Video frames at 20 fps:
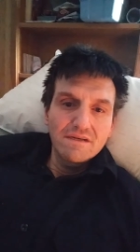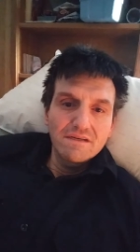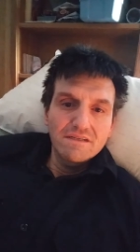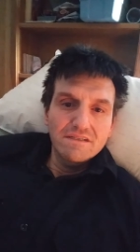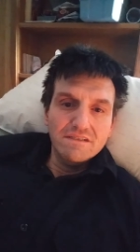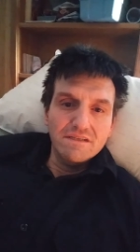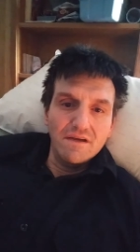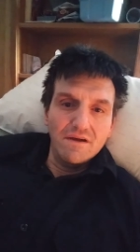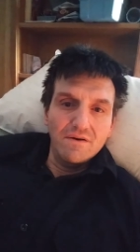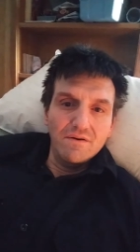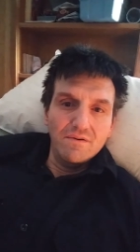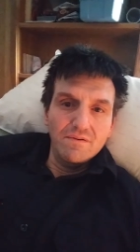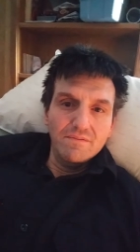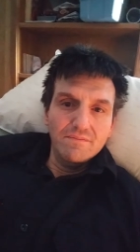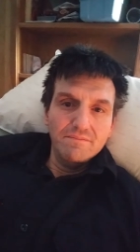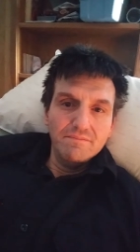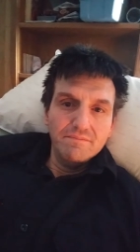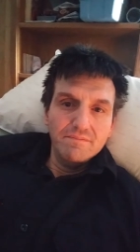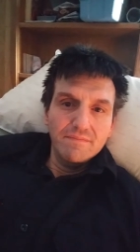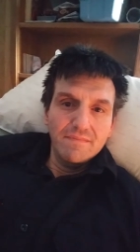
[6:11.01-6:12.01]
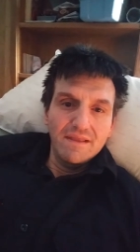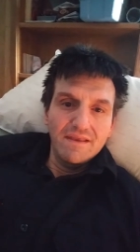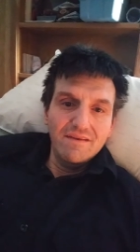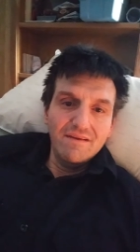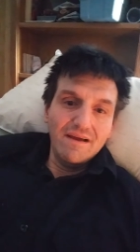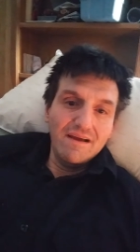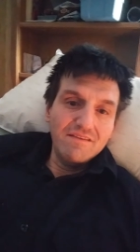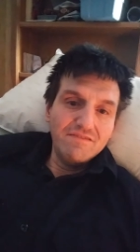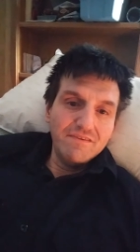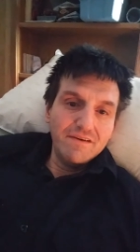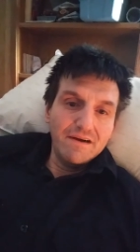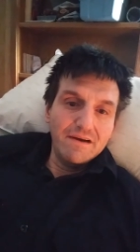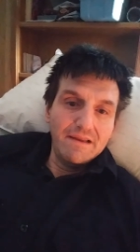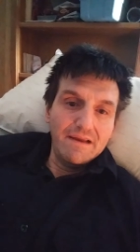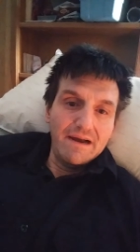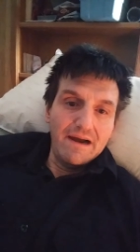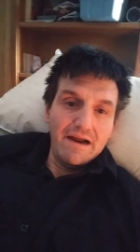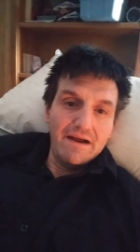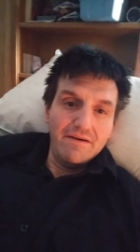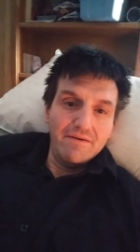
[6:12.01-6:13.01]
So, and you guys figured it
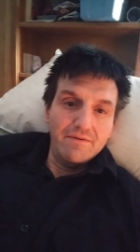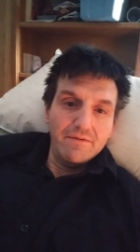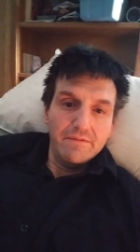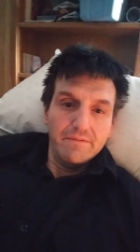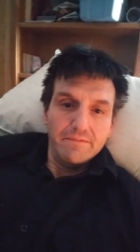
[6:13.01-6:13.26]
out.